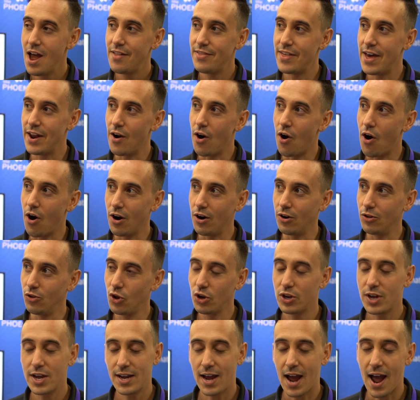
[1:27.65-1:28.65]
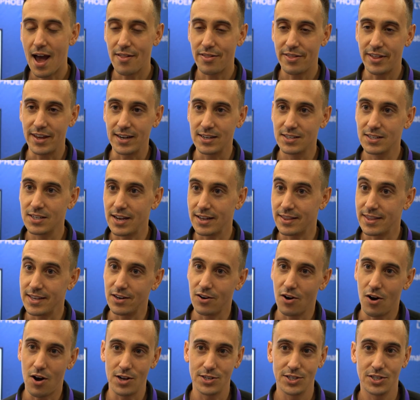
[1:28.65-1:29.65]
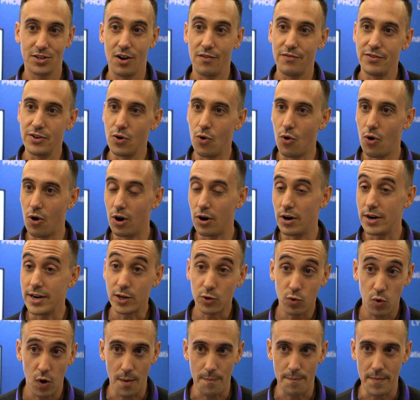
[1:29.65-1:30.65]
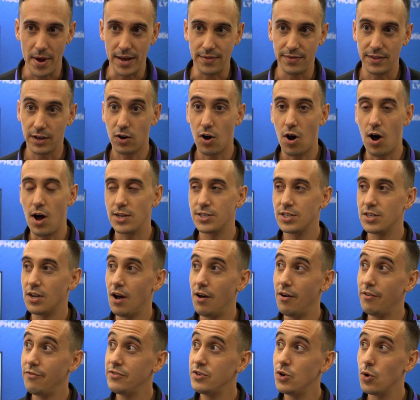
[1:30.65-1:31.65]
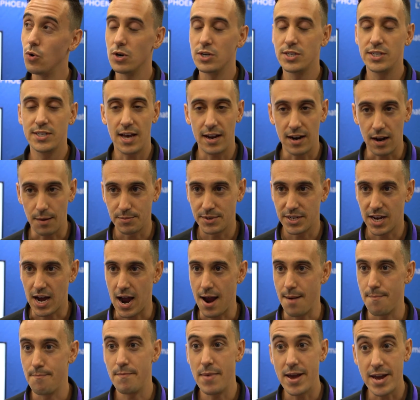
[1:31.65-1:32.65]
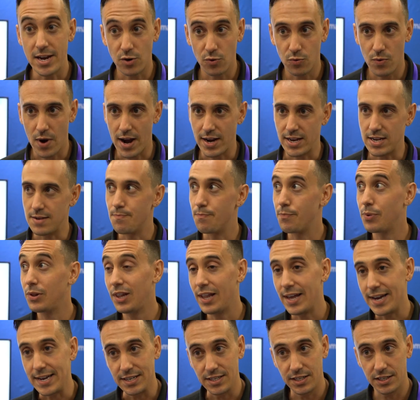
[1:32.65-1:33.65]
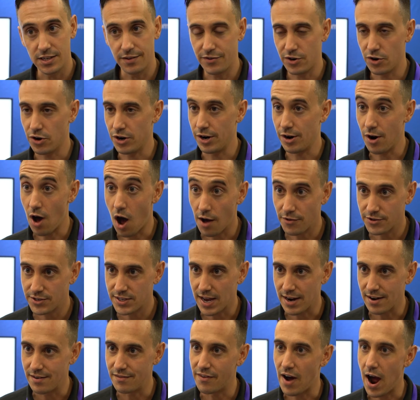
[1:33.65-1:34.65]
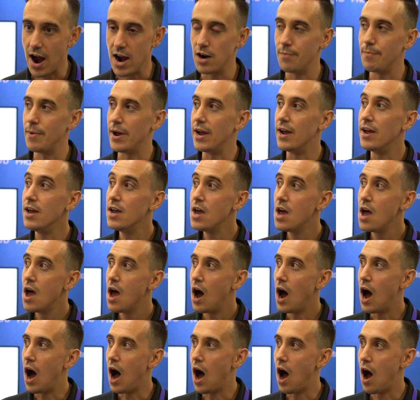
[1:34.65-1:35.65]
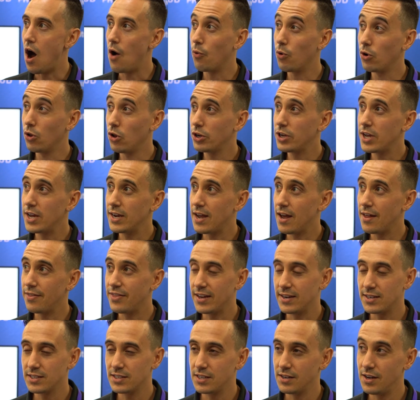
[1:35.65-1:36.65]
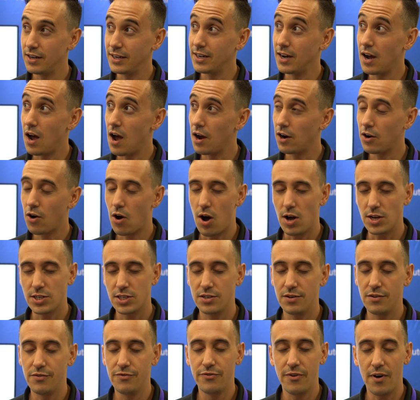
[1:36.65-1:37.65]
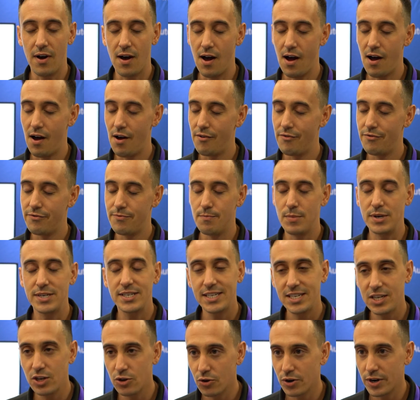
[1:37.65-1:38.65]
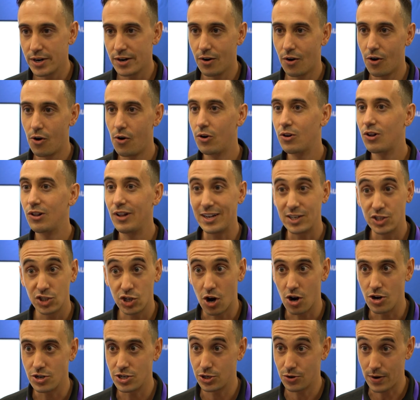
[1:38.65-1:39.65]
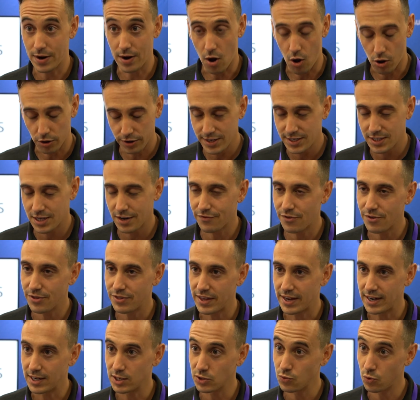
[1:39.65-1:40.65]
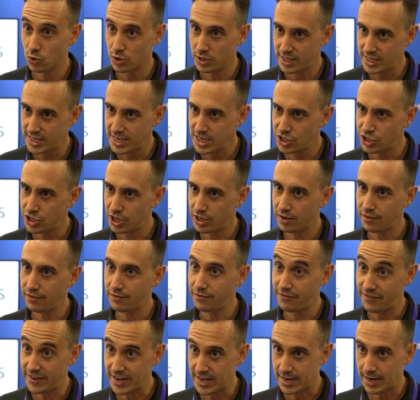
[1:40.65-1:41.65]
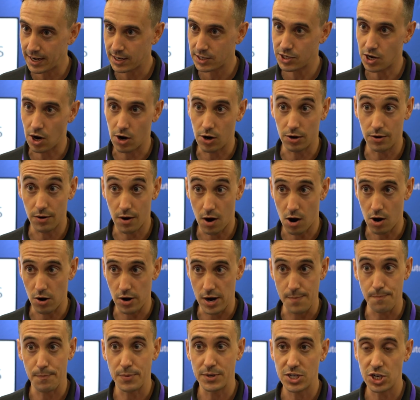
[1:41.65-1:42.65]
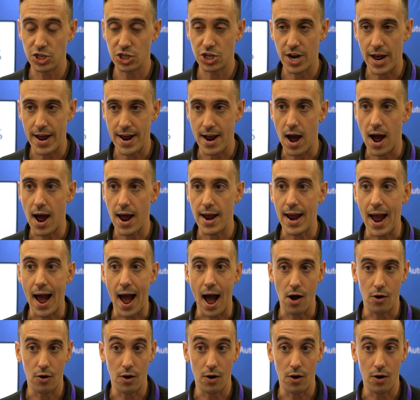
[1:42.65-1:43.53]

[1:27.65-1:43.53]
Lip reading: that are looking at things like the cost of your equipment, the cost of your setup time, make ready, plates if you're in an offset environment. We're looking at things like cost of material, click charges, right? All these different things. We're teaching Phoenix, our imposition AI,